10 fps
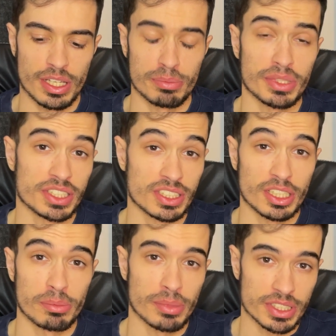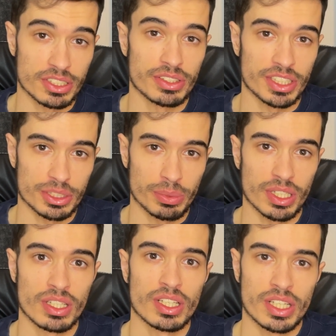mixing and mastering as
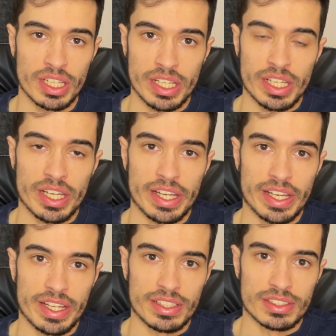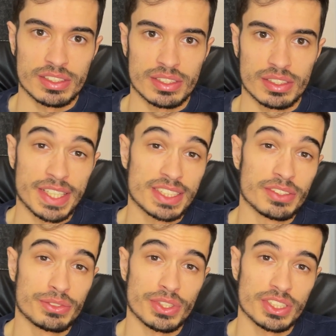well, and it's
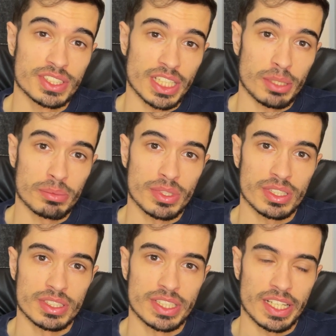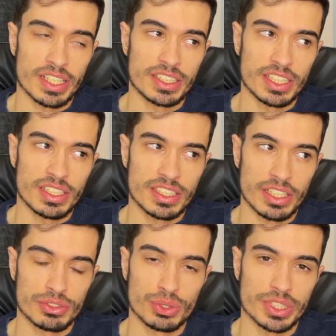the first time that I didn't
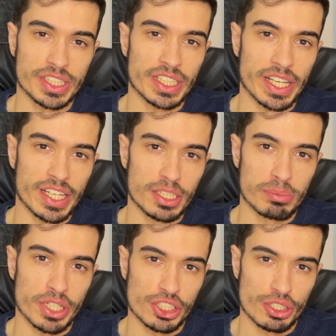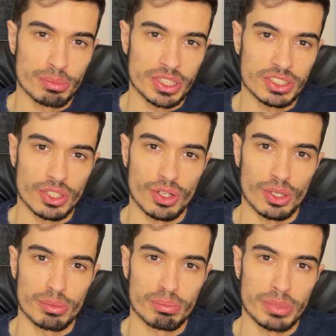have to take any measurements
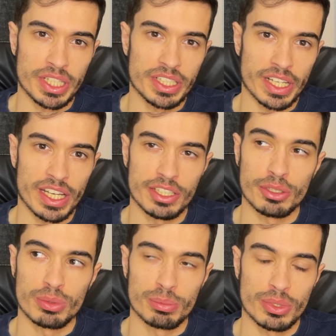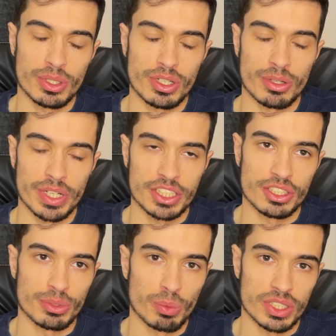or make any room
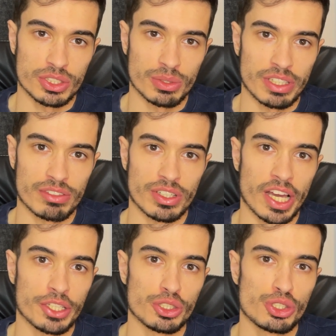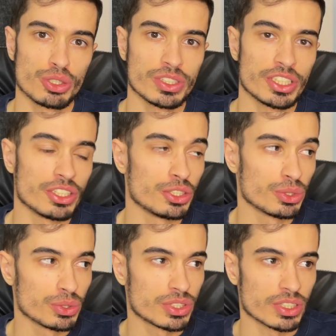correction whatsoever. I usually
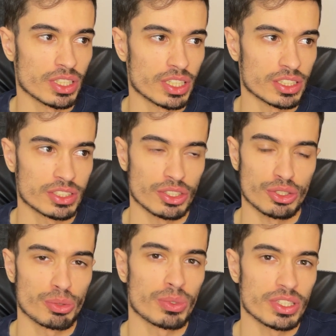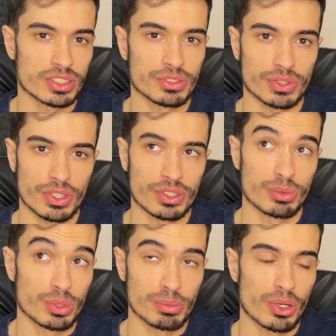use Sonarworks for
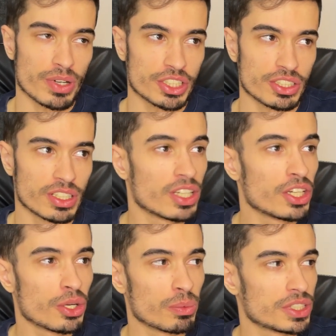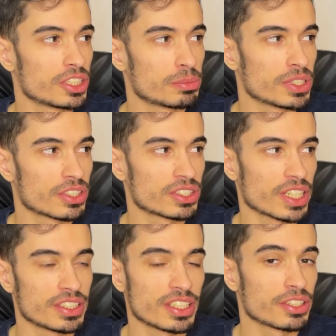room correction. With these speakers
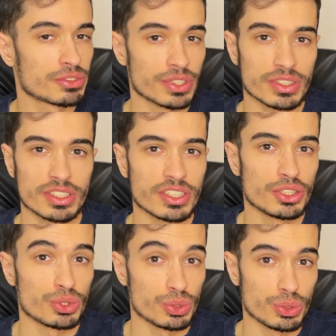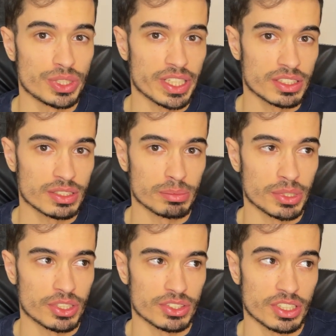I didn't felt the need to do that,
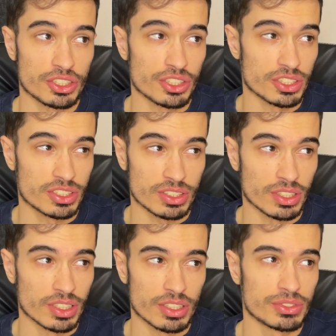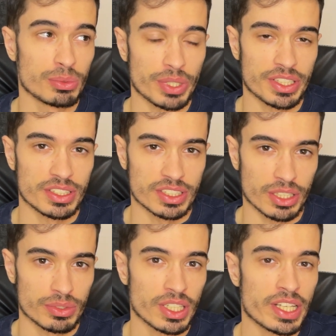because I just love the way they
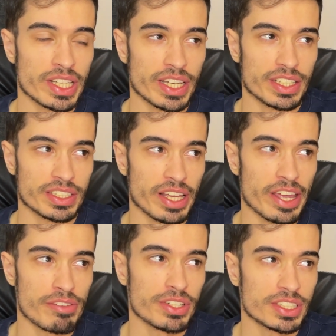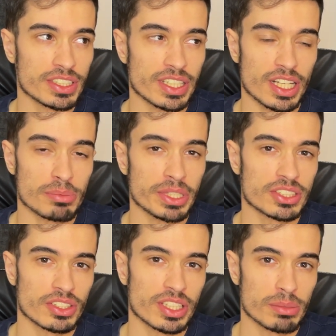sound, and everything that I
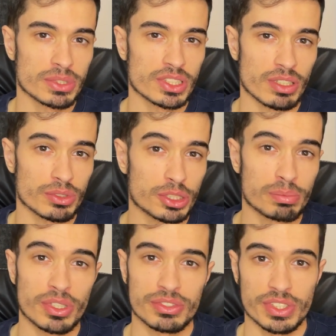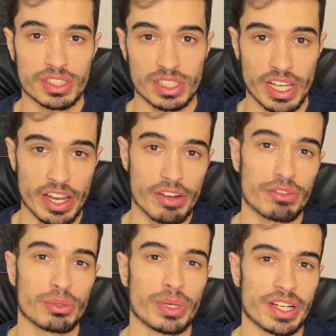mix on them sounds perfect
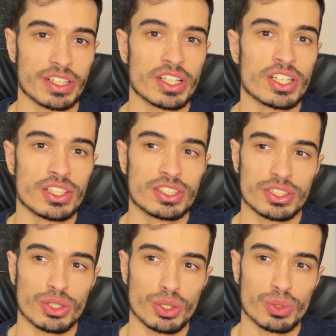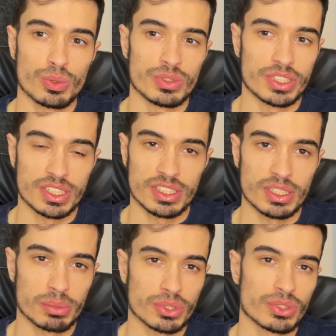everywhere. So this
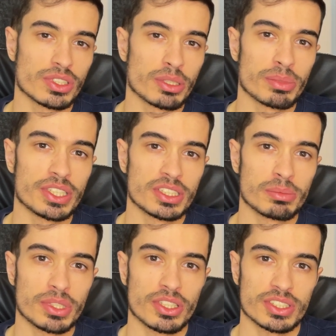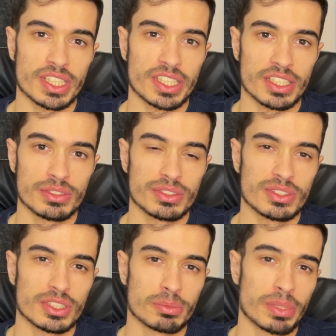is absolutely amazing, because I can
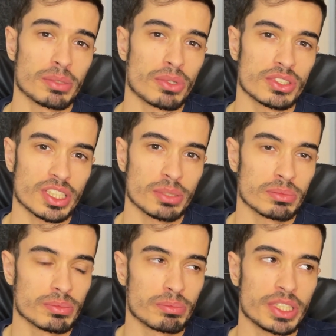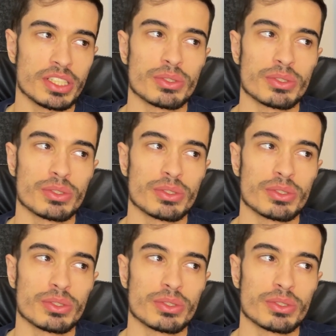spend more time being